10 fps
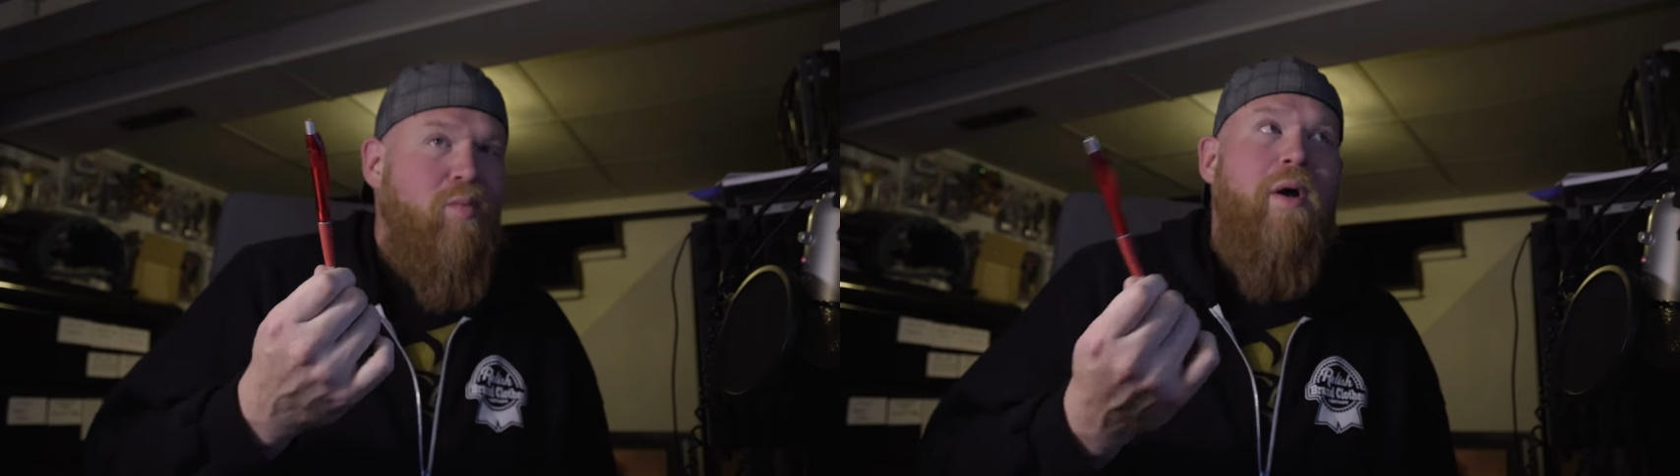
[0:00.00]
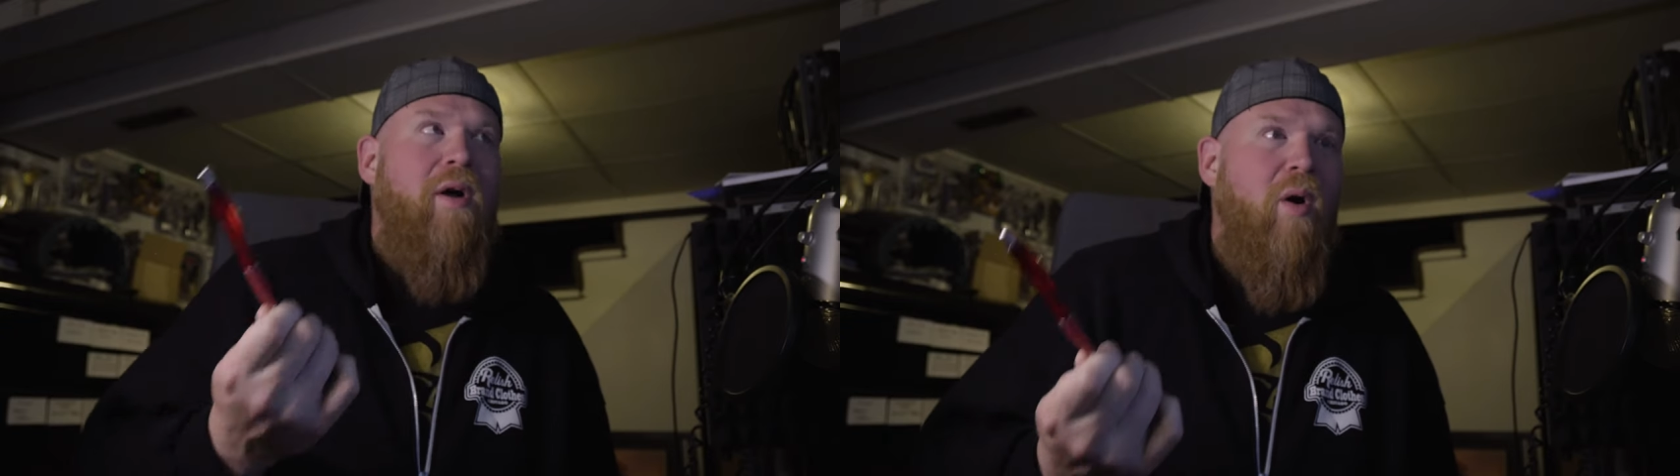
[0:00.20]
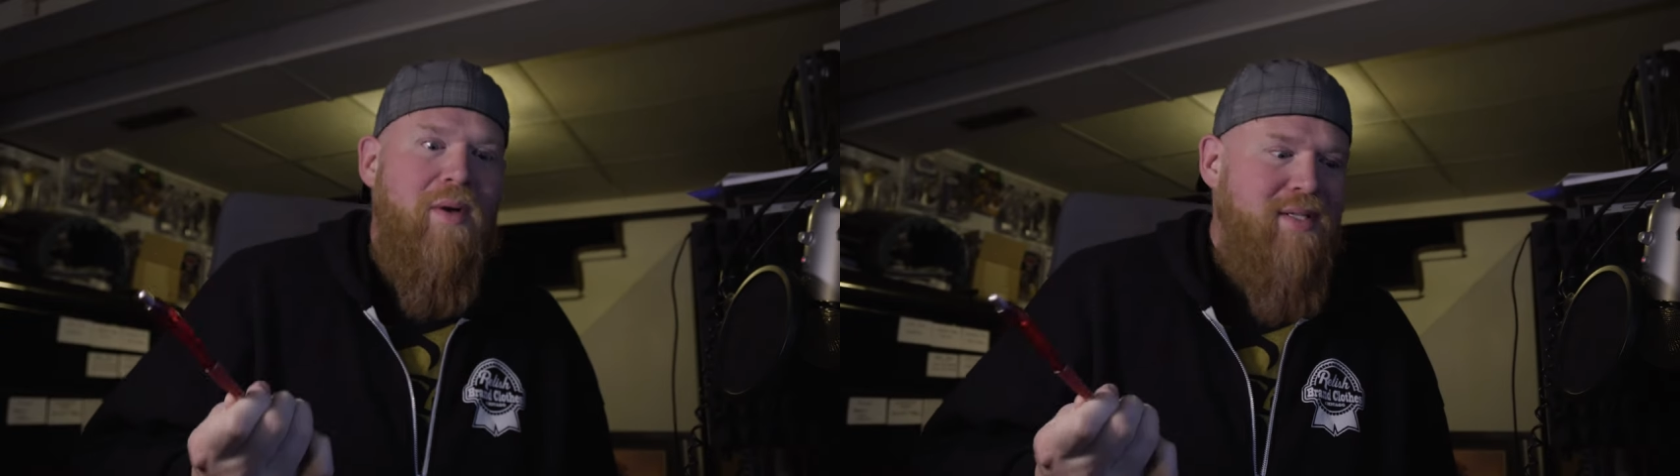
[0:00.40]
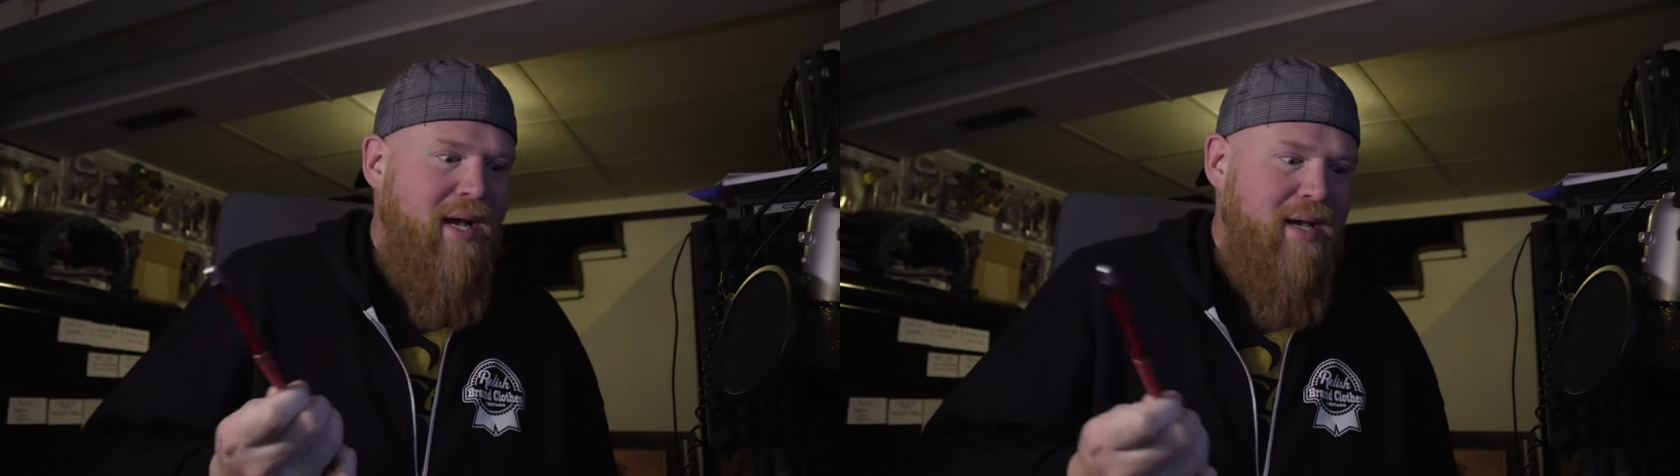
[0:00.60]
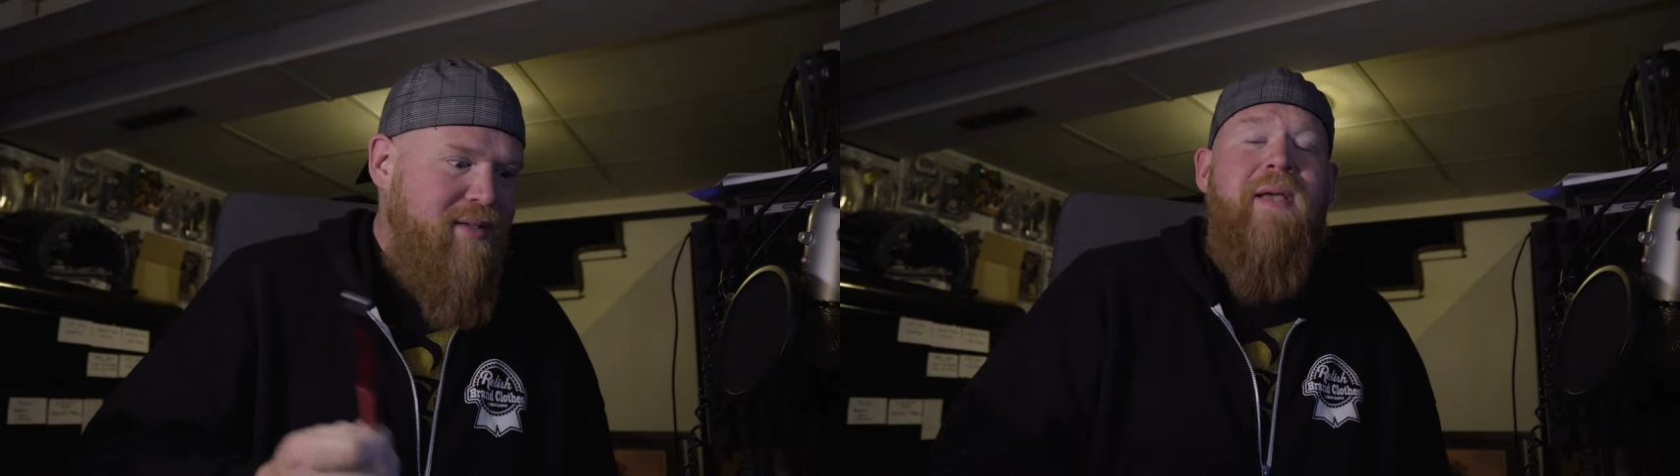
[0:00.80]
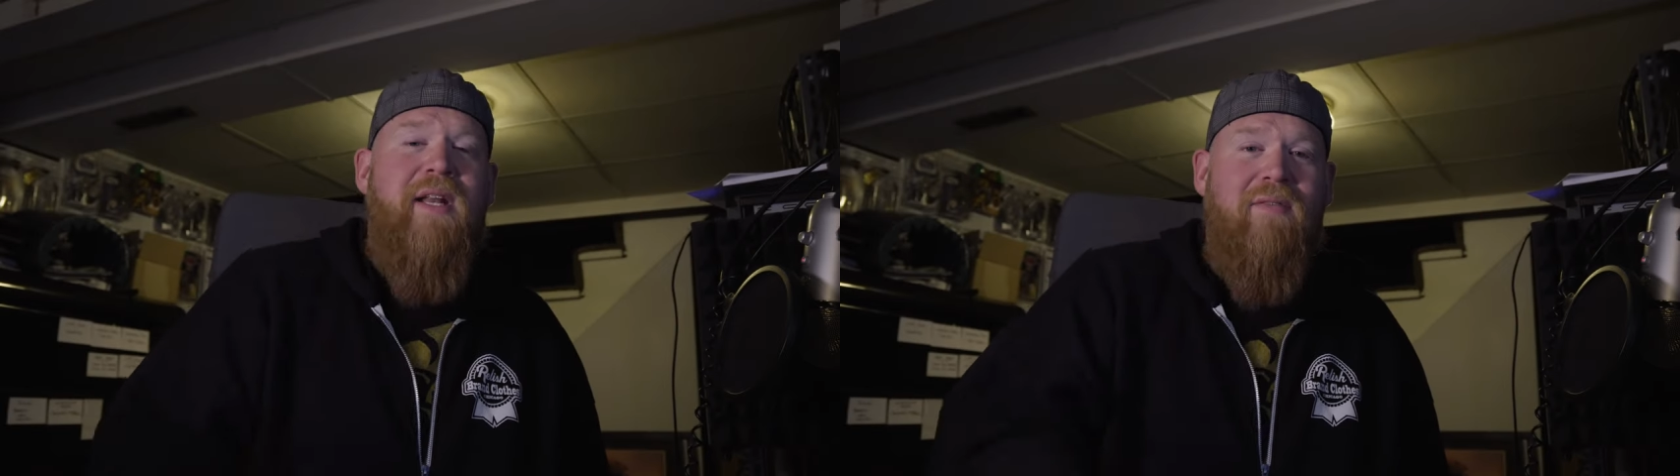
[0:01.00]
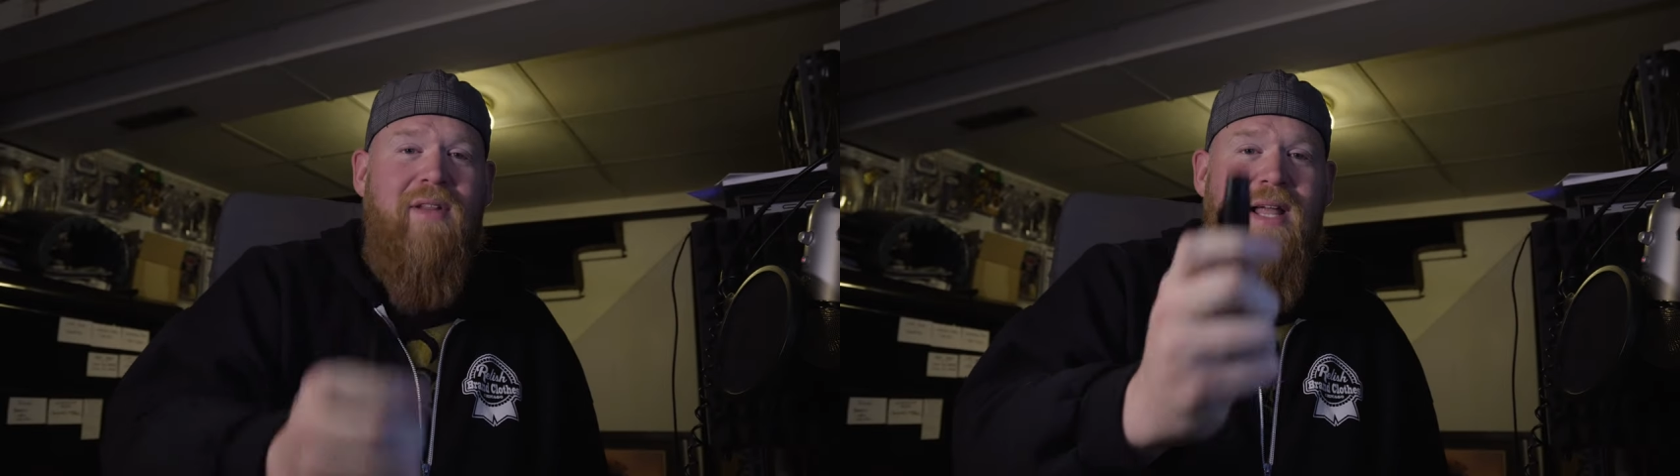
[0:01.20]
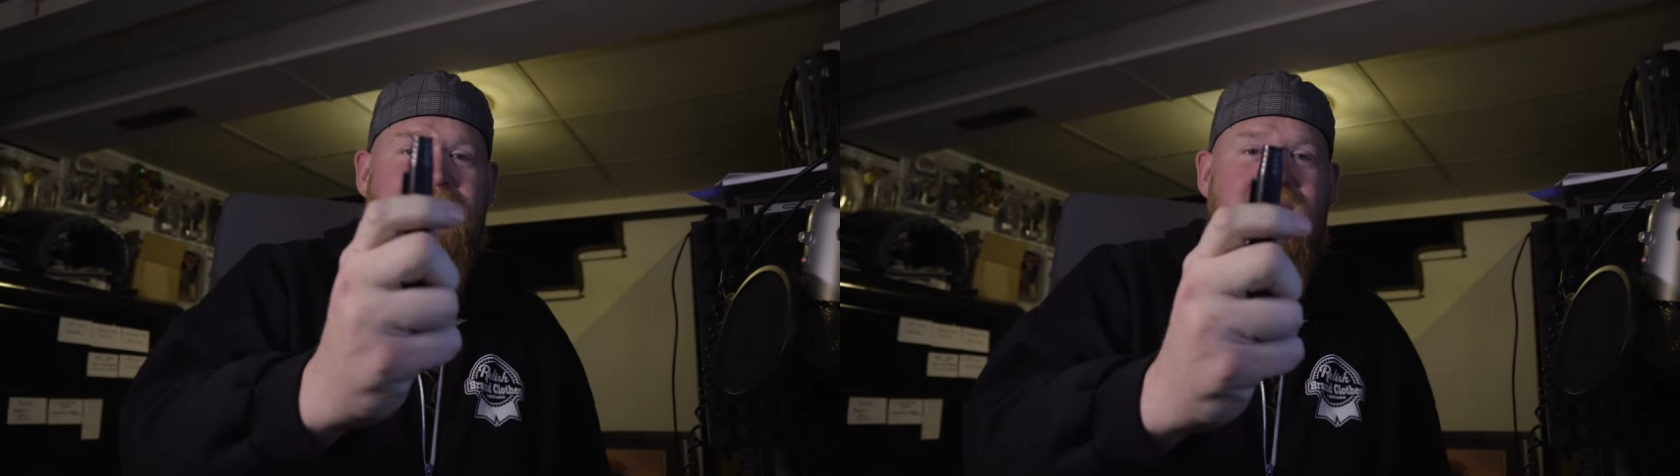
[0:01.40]
one always dies. Speaking of
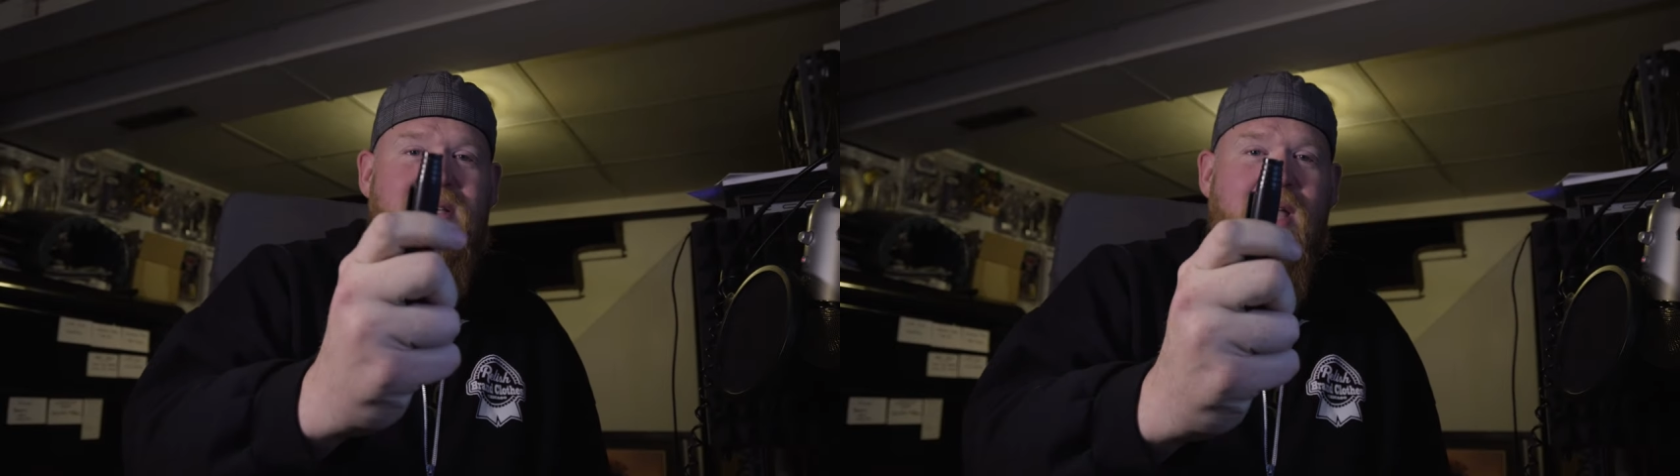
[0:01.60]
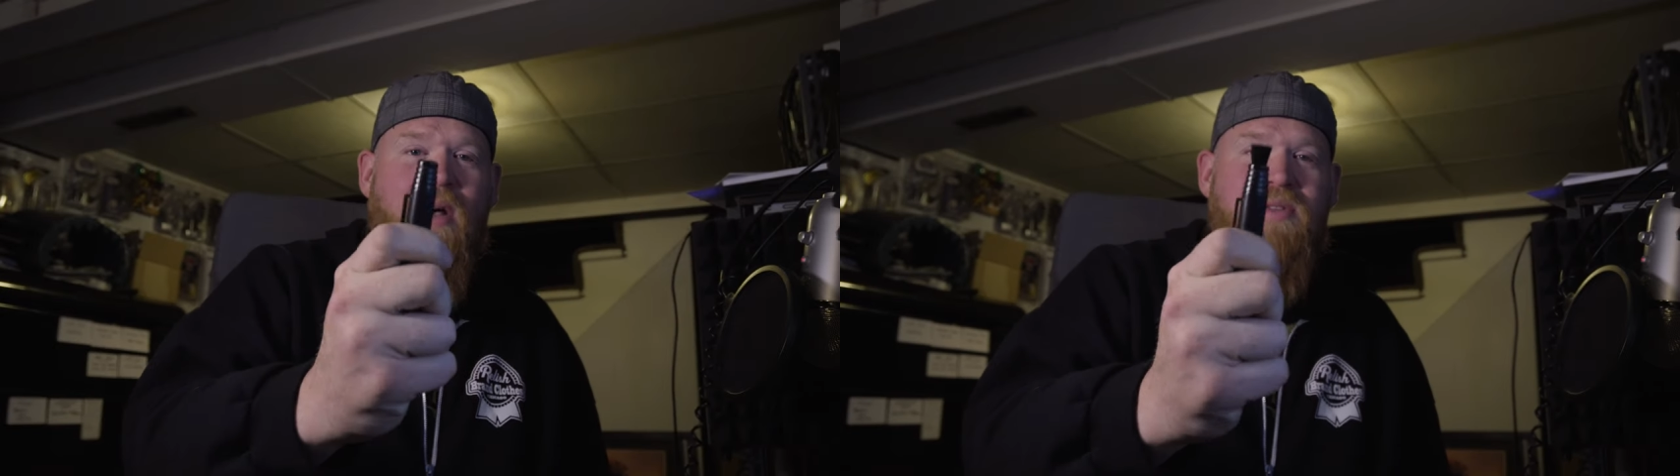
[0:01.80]
lenses, I